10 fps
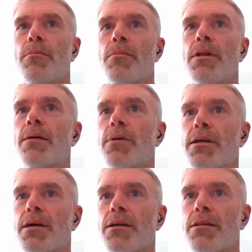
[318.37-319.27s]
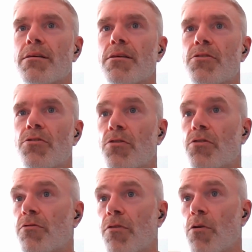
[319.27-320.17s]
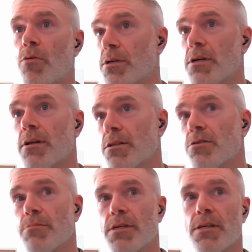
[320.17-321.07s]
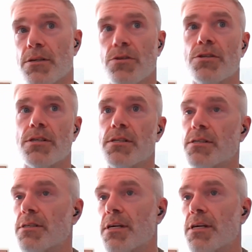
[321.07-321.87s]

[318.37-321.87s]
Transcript: limiting to just focus on something such as